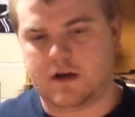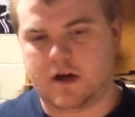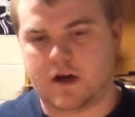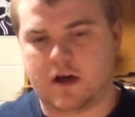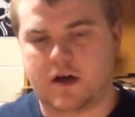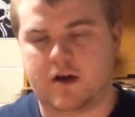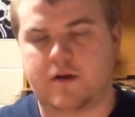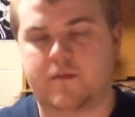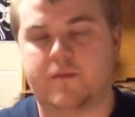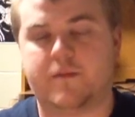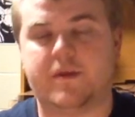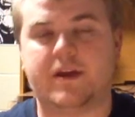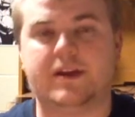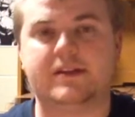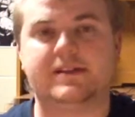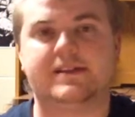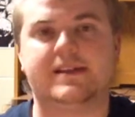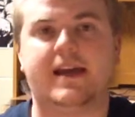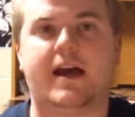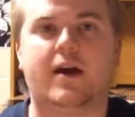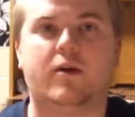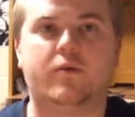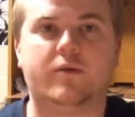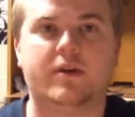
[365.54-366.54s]
in
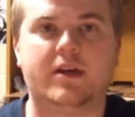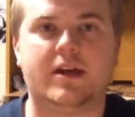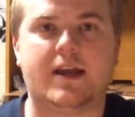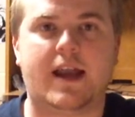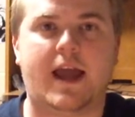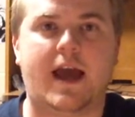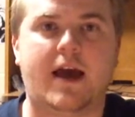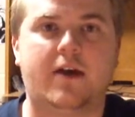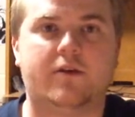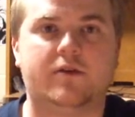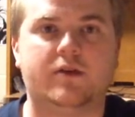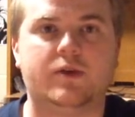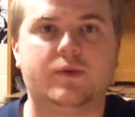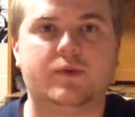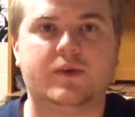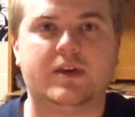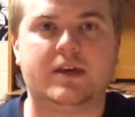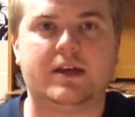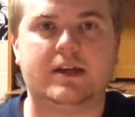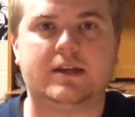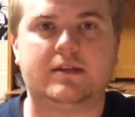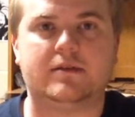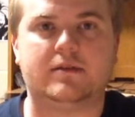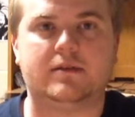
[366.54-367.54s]
Samhain, how you
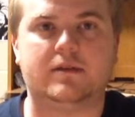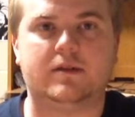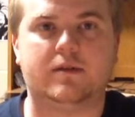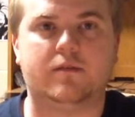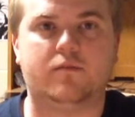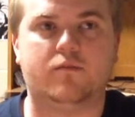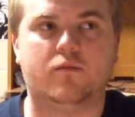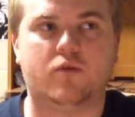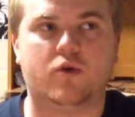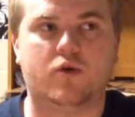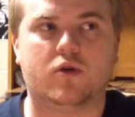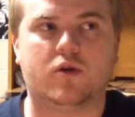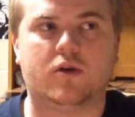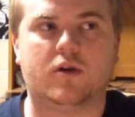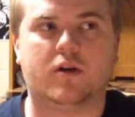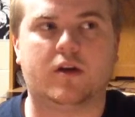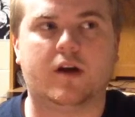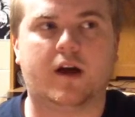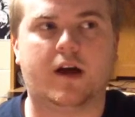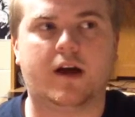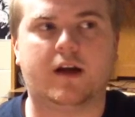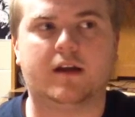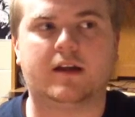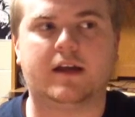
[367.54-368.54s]
get
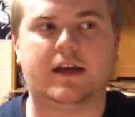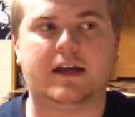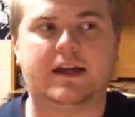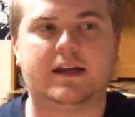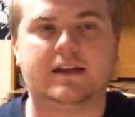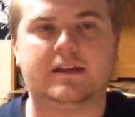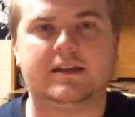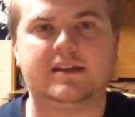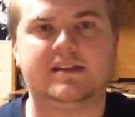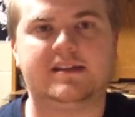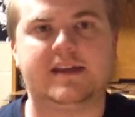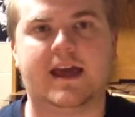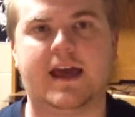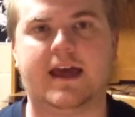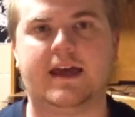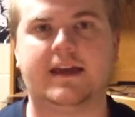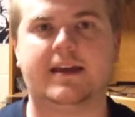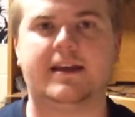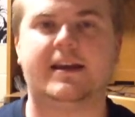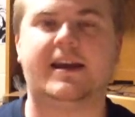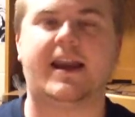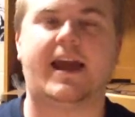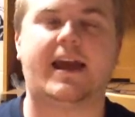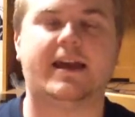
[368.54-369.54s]
more, like, the
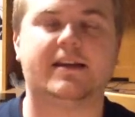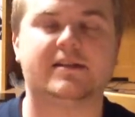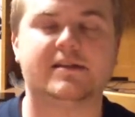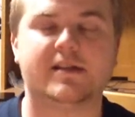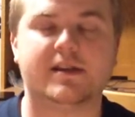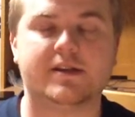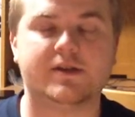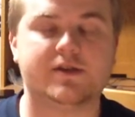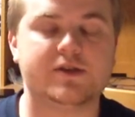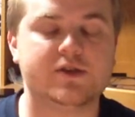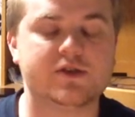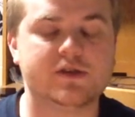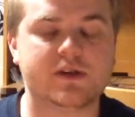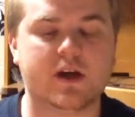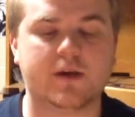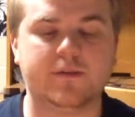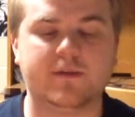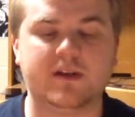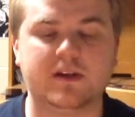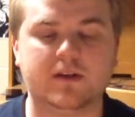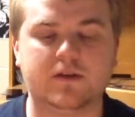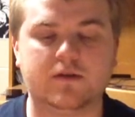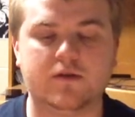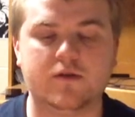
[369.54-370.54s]
dead and ancestors
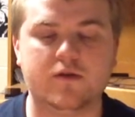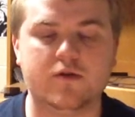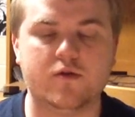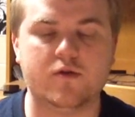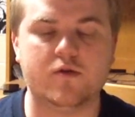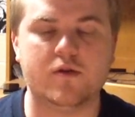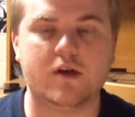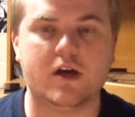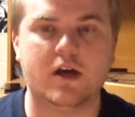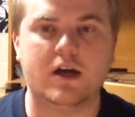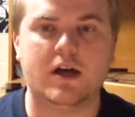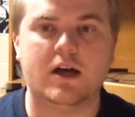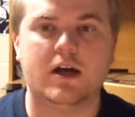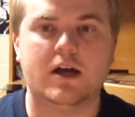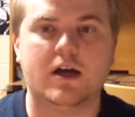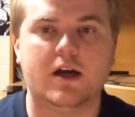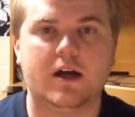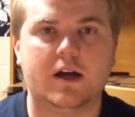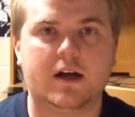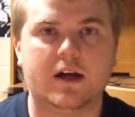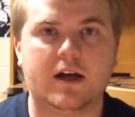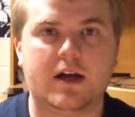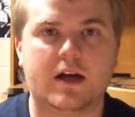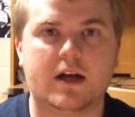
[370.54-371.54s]
coming through.
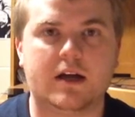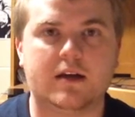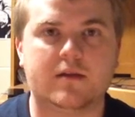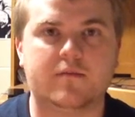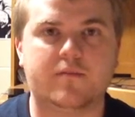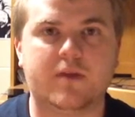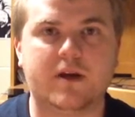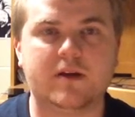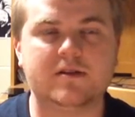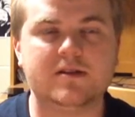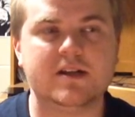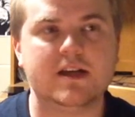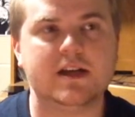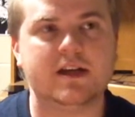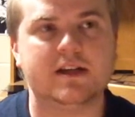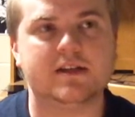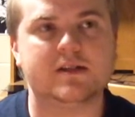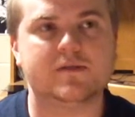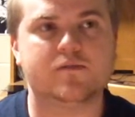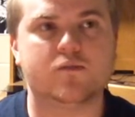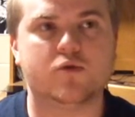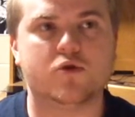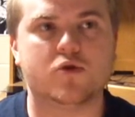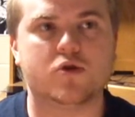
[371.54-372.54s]
In Beltane,
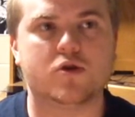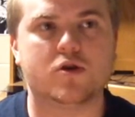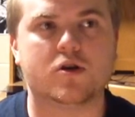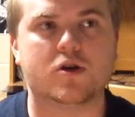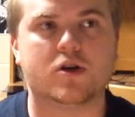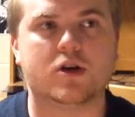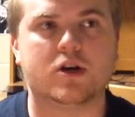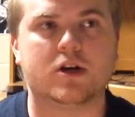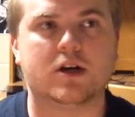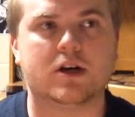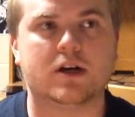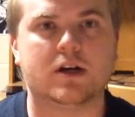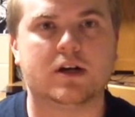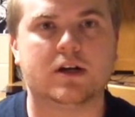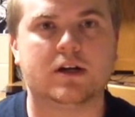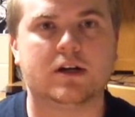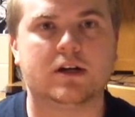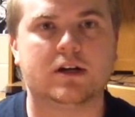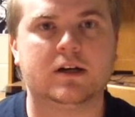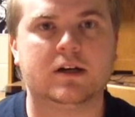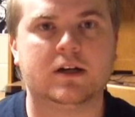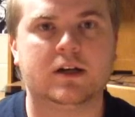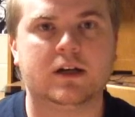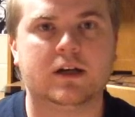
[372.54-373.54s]
it's more
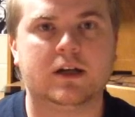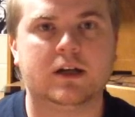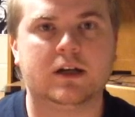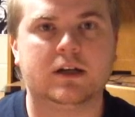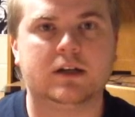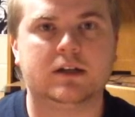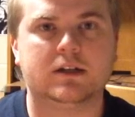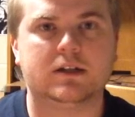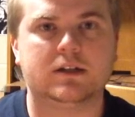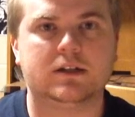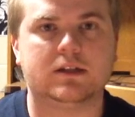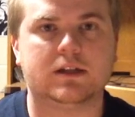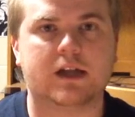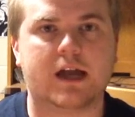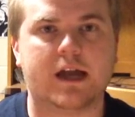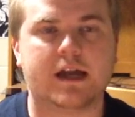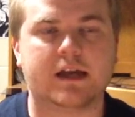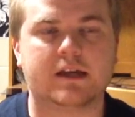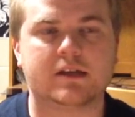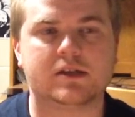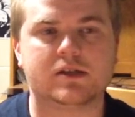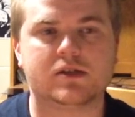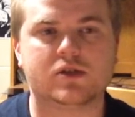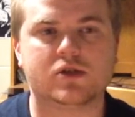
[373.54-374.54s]

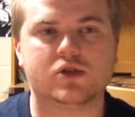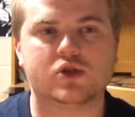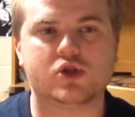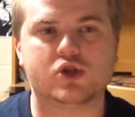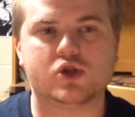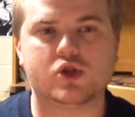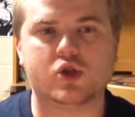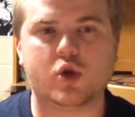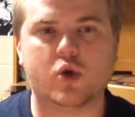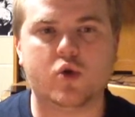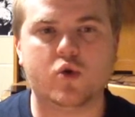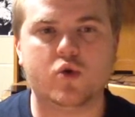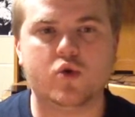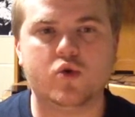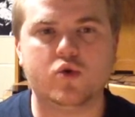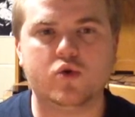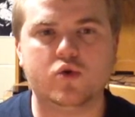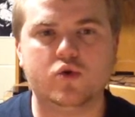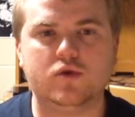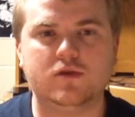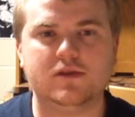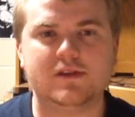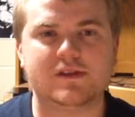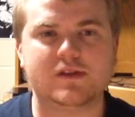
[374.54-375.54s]
like
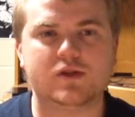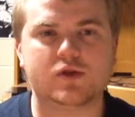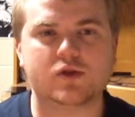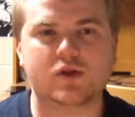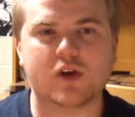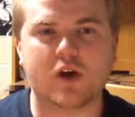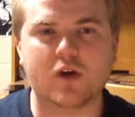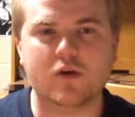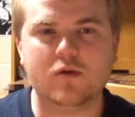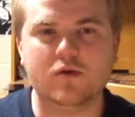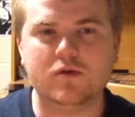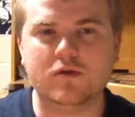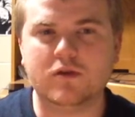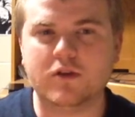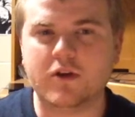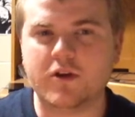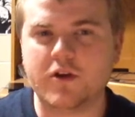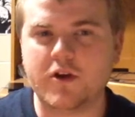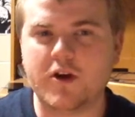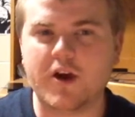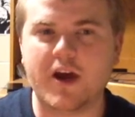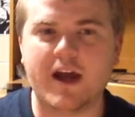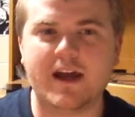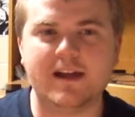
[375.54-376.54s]

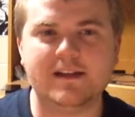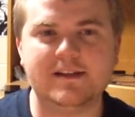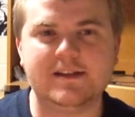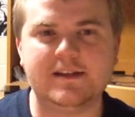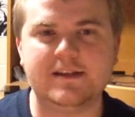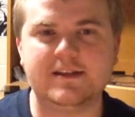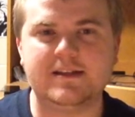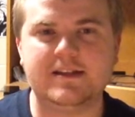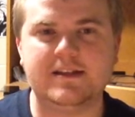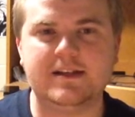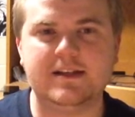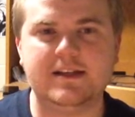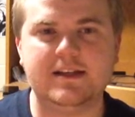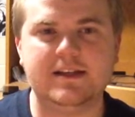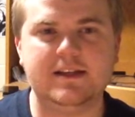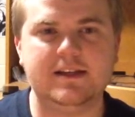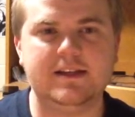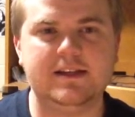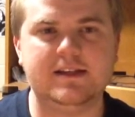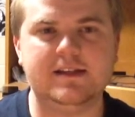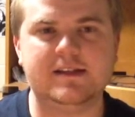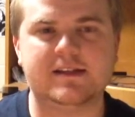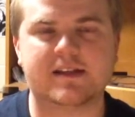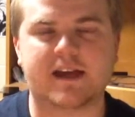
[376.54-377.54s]
solar
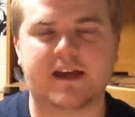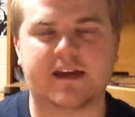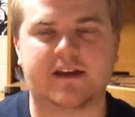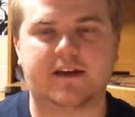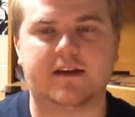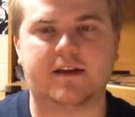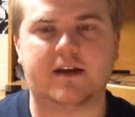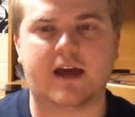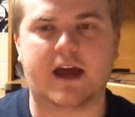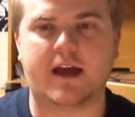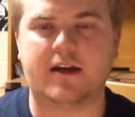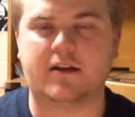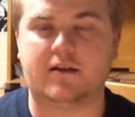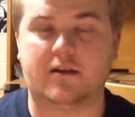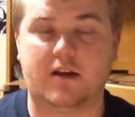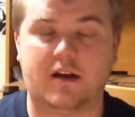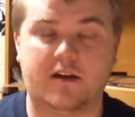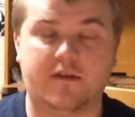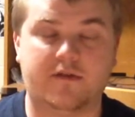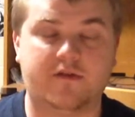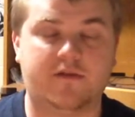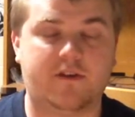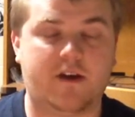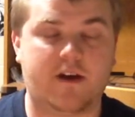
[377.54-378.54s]
entities, like, and a
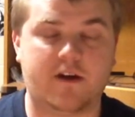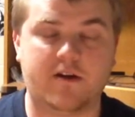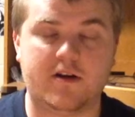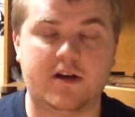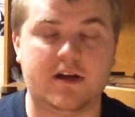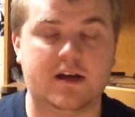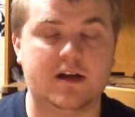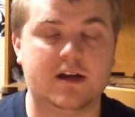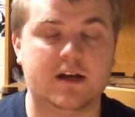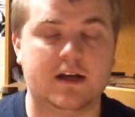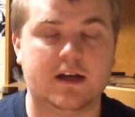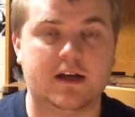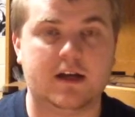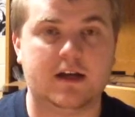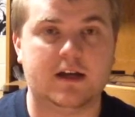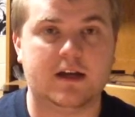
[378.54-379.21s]
lot of fairy